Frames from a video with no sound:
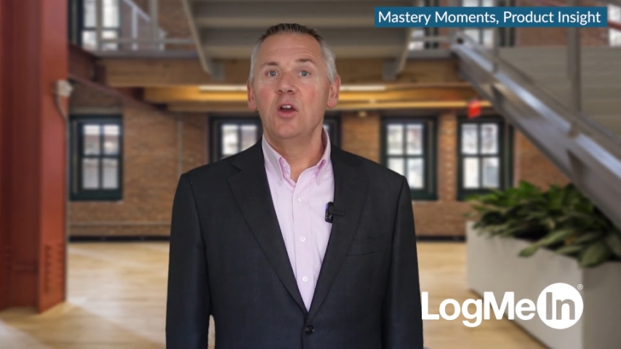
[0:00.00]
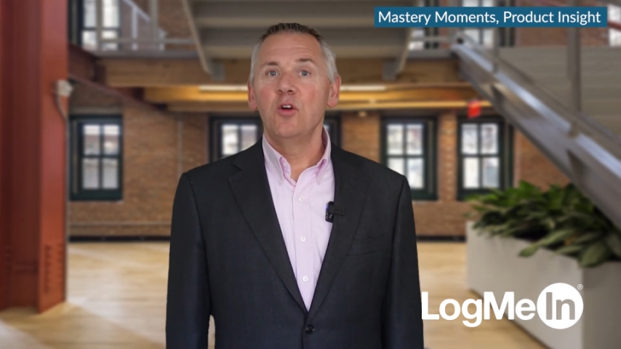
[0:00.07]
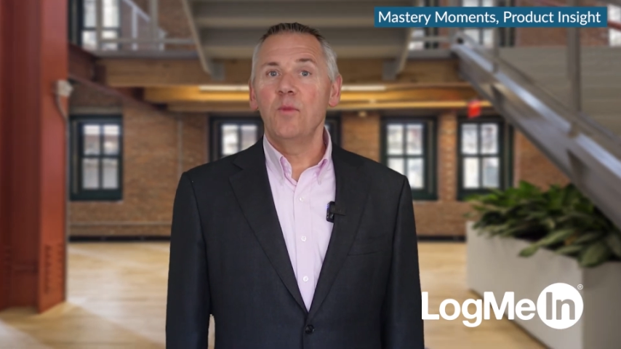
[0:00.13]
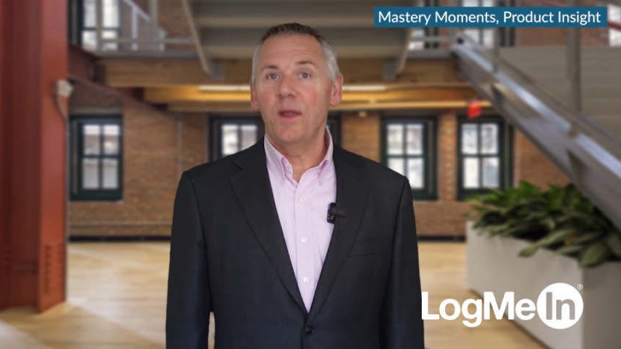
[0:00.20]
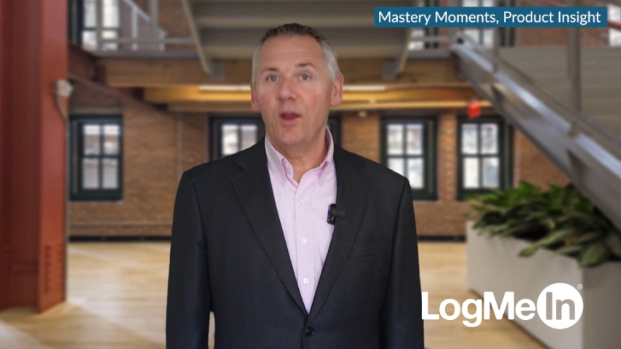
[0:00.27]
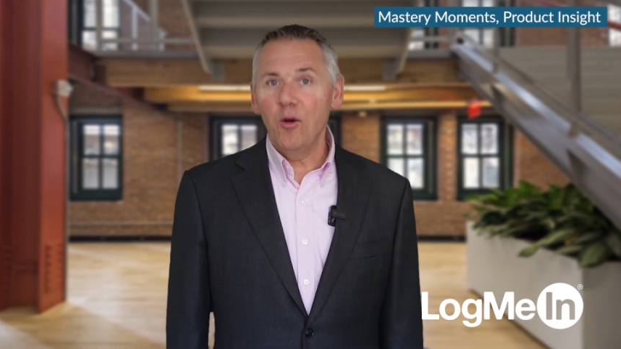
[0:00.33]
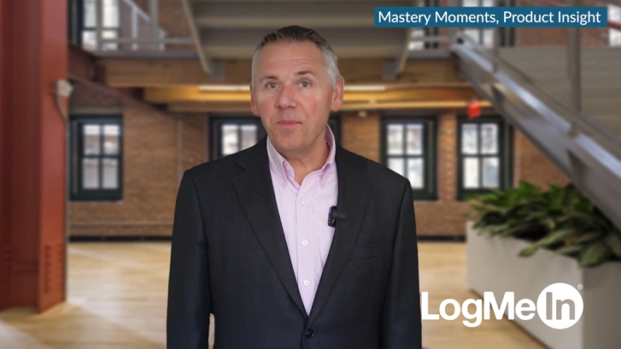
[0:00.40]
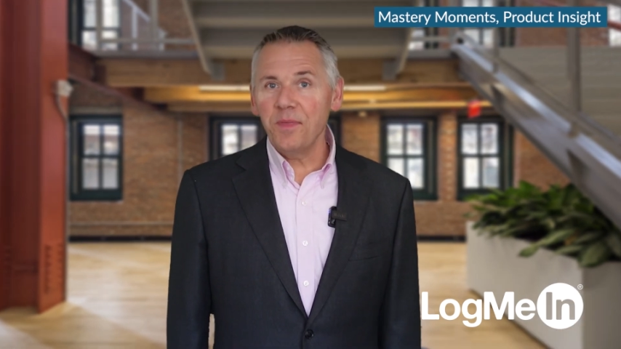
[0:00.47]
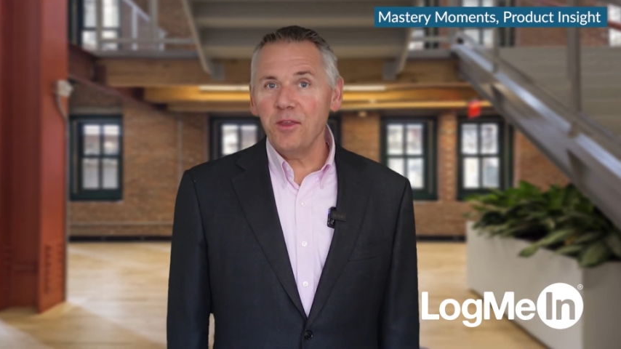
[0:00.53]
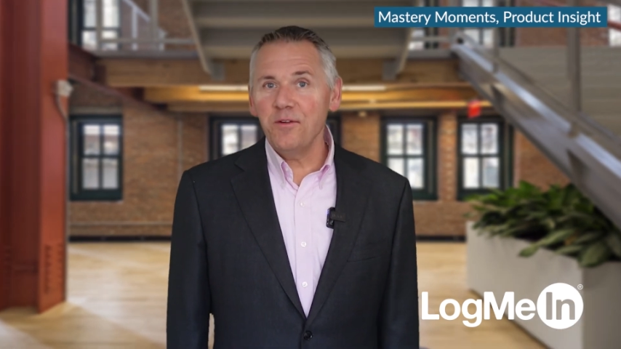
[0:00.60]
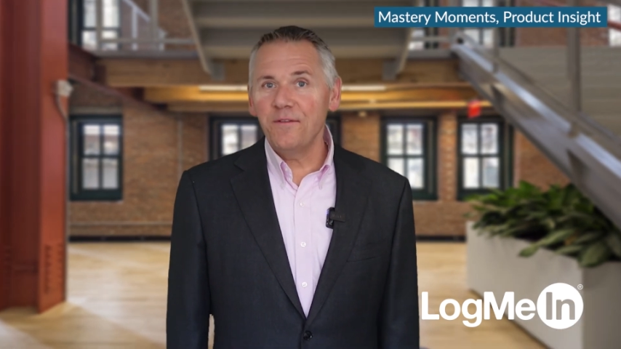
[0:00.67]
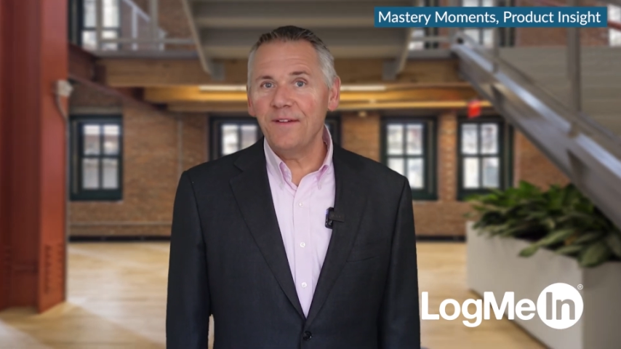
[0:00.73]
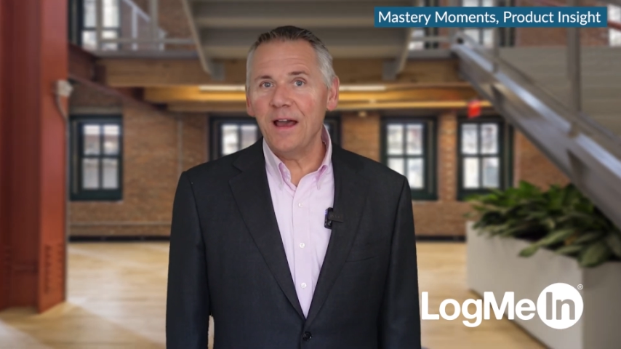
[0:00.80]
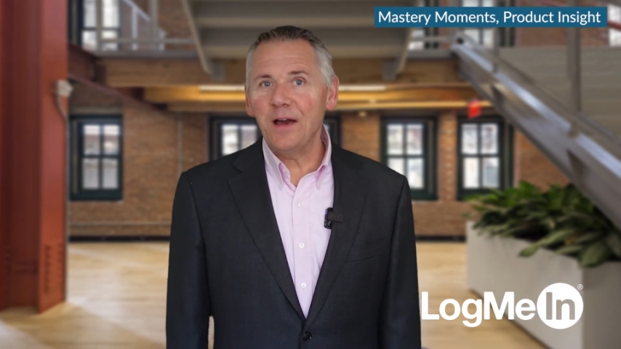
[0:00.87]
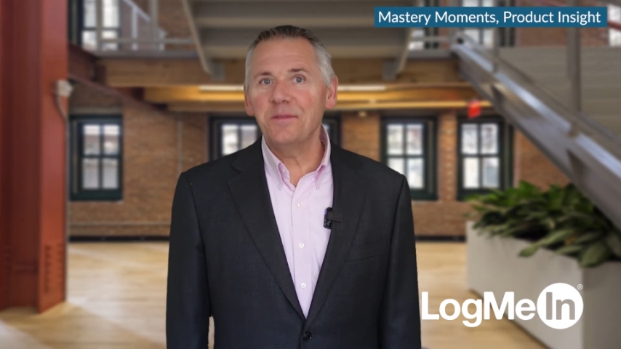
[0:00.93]
We hope that you
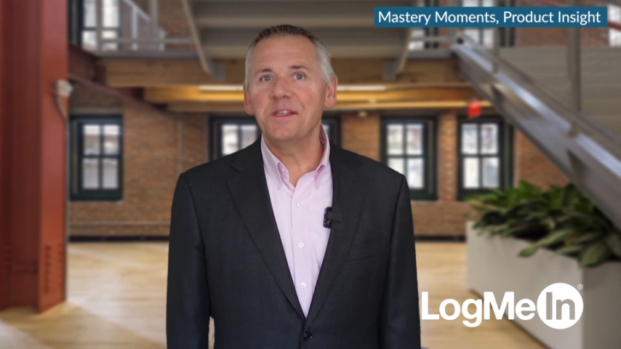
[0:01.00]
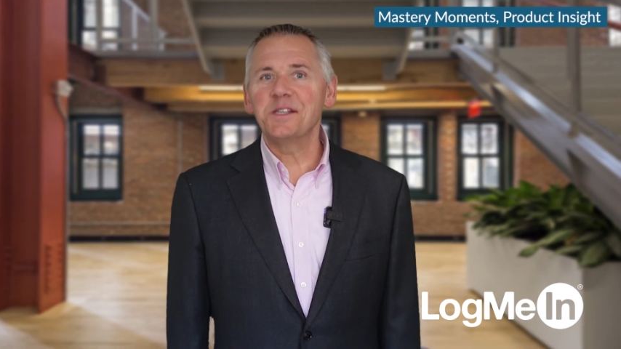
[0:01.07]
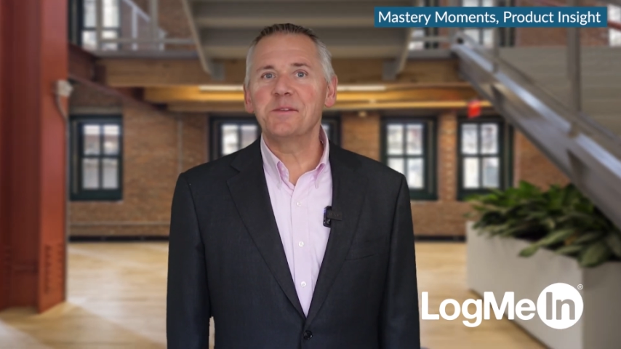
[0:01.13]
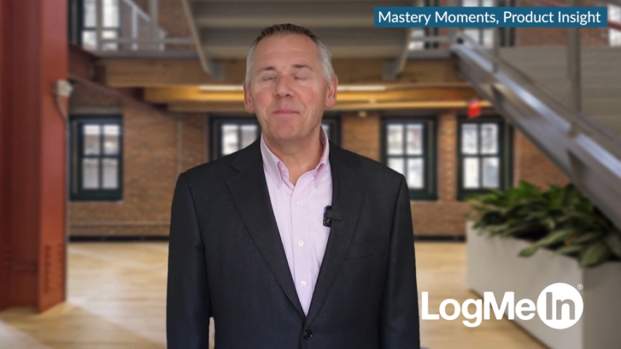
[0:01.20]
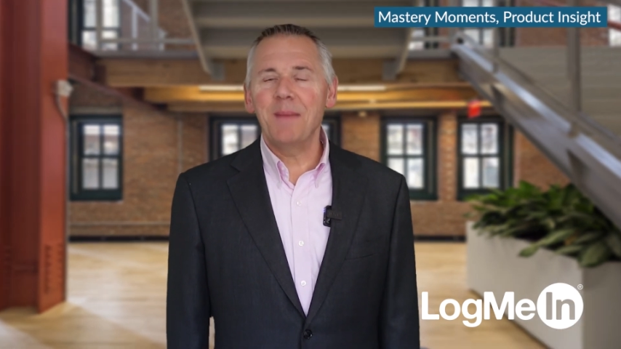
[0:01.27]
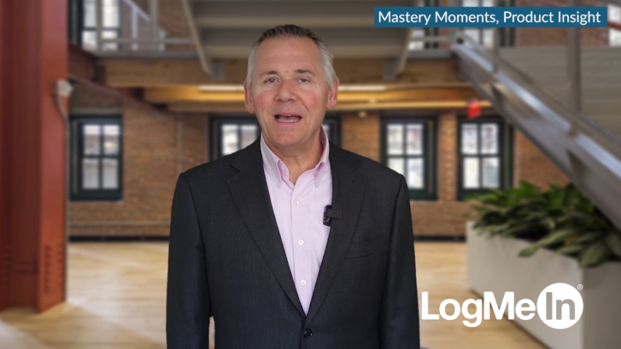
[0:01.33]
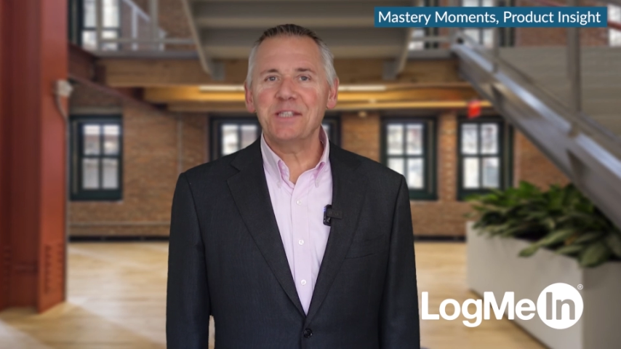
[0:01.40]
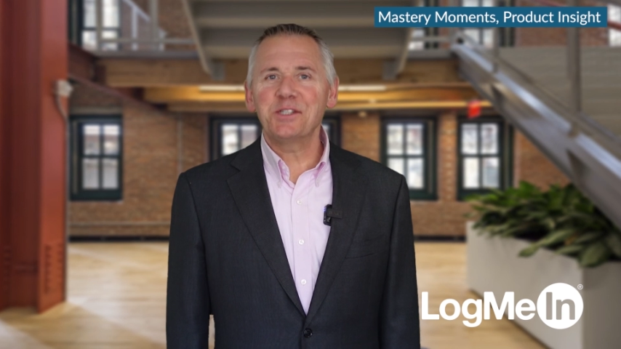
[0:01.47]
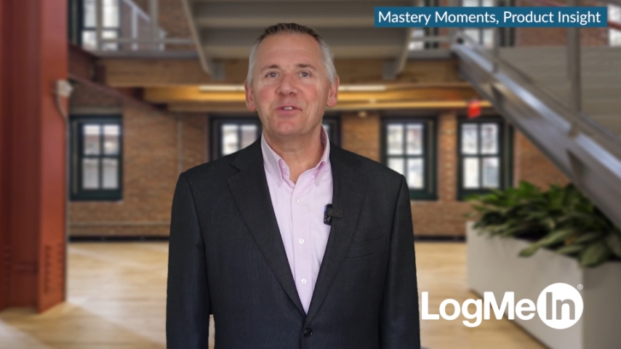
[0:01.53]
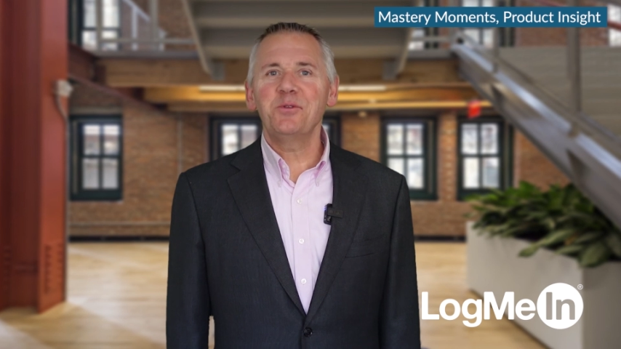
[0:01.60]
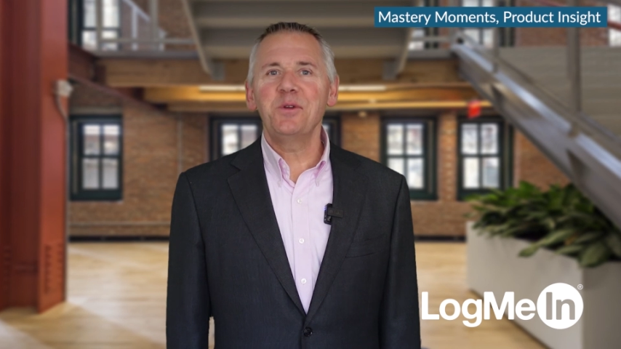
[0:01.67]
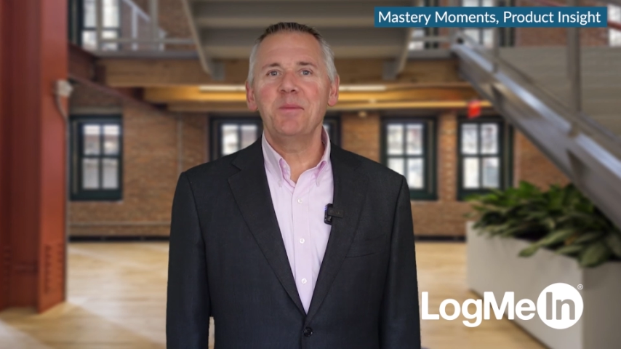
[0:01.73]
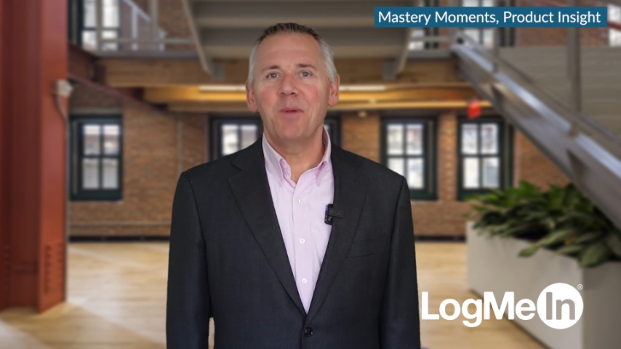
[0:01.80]
found this Mastery